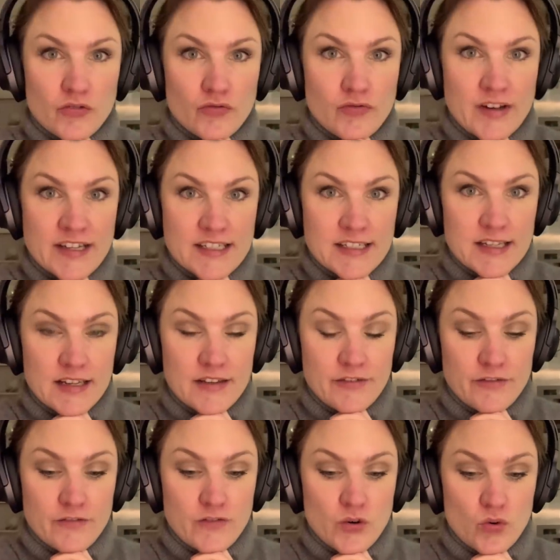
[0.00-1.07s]
Ready
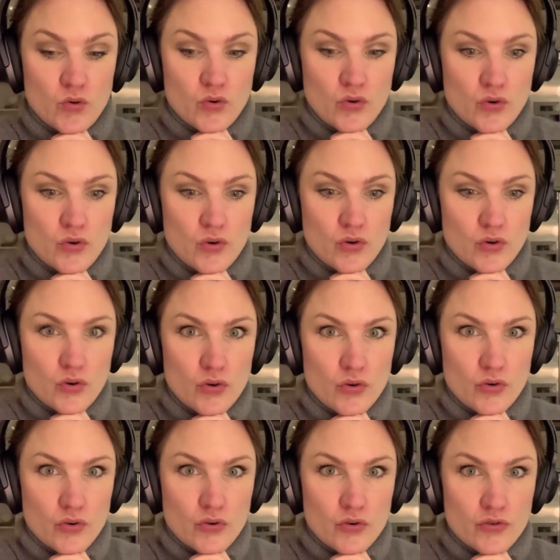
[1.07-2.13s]
for
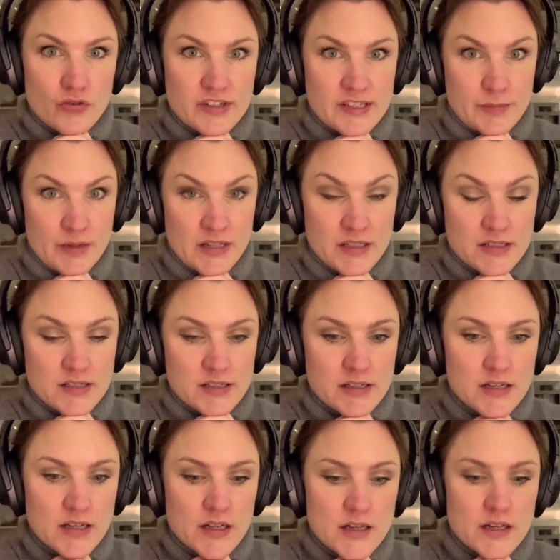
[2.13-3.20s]
Christmas,
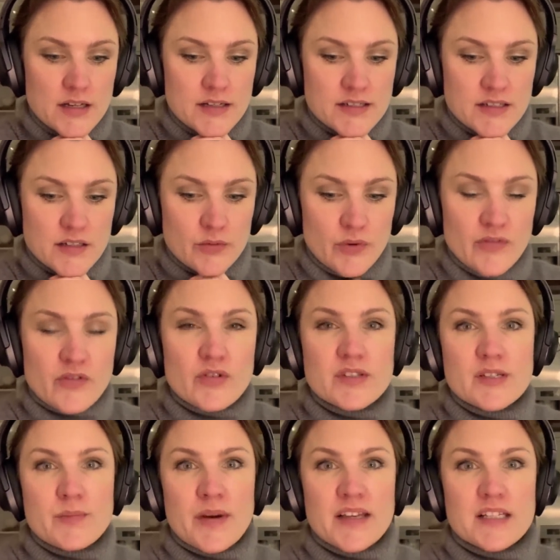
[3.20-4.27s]
so that we've got
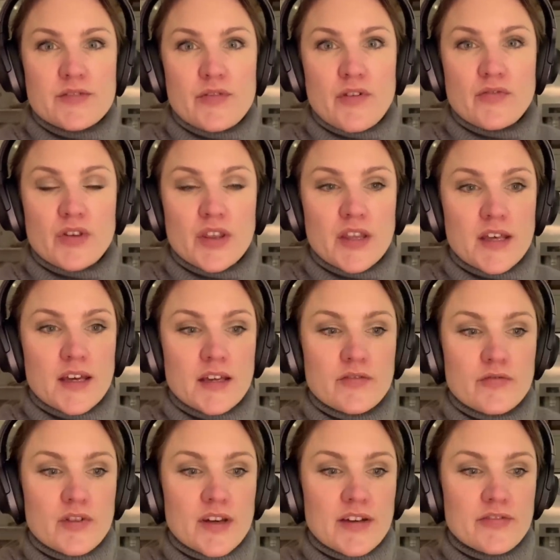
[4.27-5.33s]
space for everything and
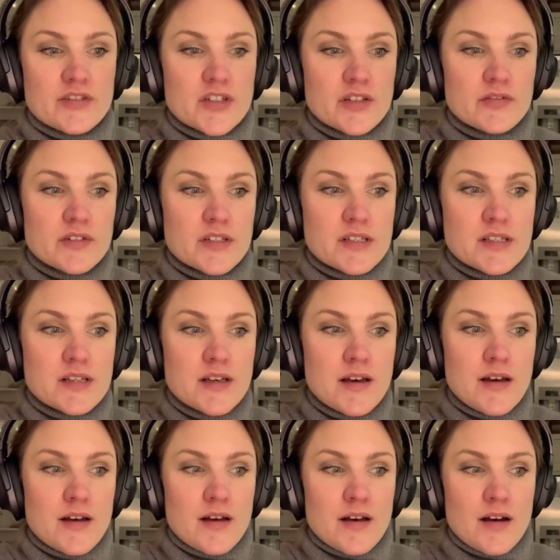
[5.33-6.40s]
for leftovers.
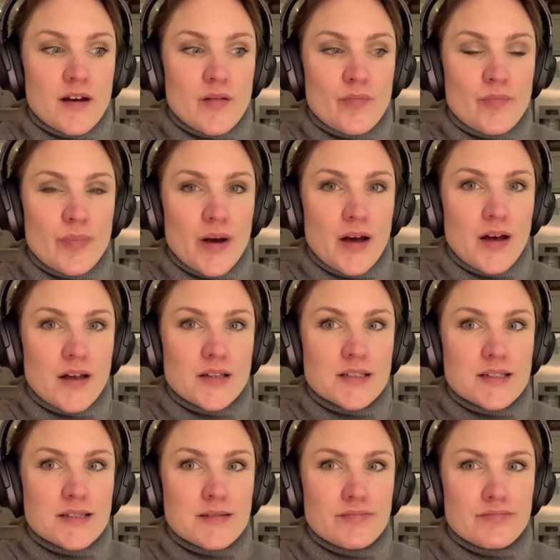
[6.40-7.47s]
But
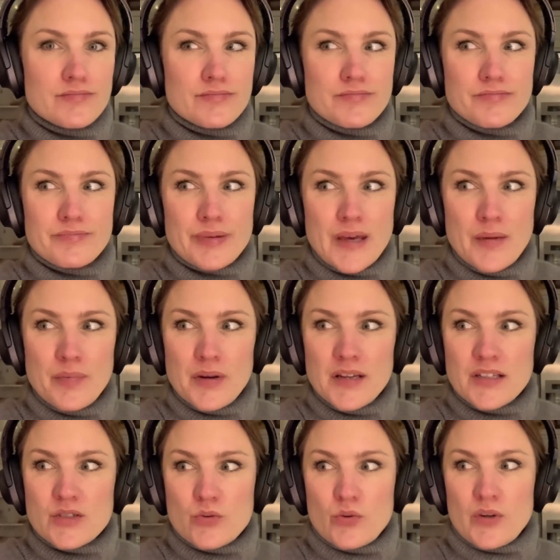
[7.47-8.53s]
people are
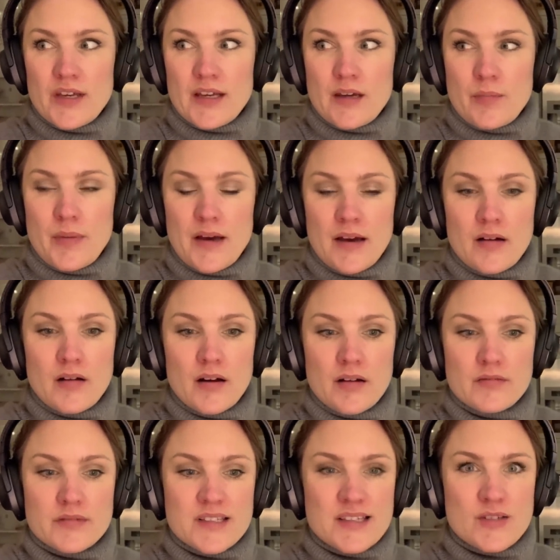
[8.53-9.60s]
talking about
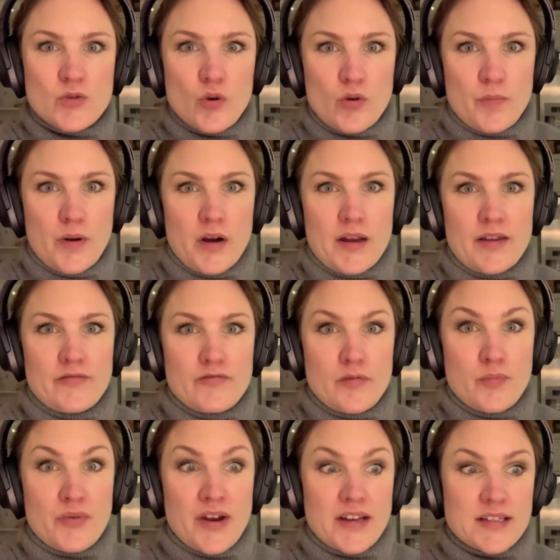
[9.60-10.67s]
stockpiling for
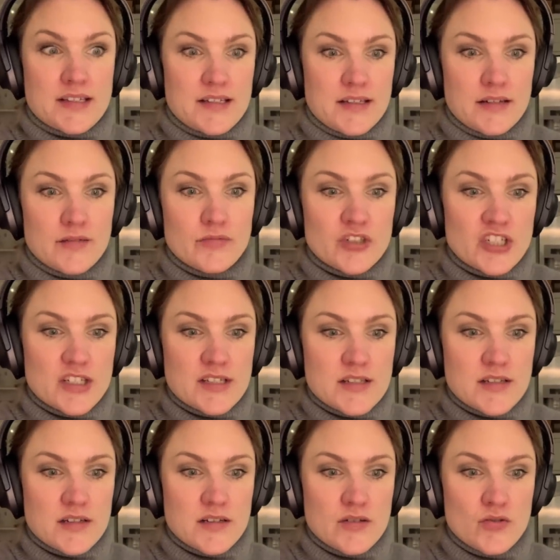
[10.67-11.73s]
Brexit, which is
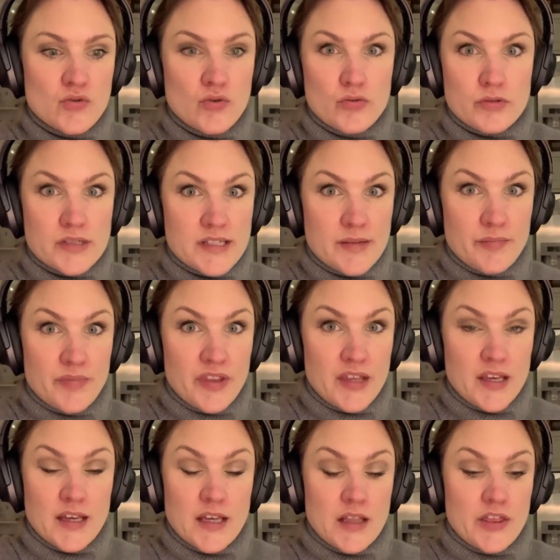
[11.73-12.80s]
not
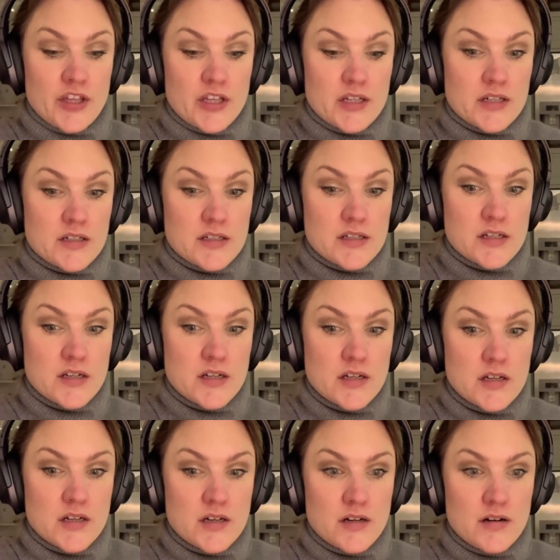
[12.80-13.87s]
something that
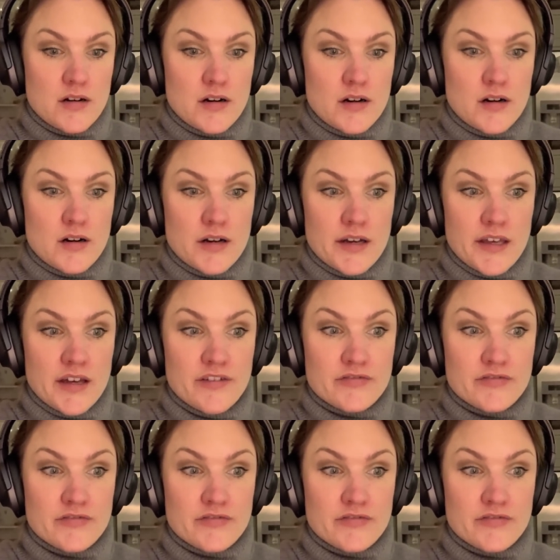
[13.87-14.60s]
I have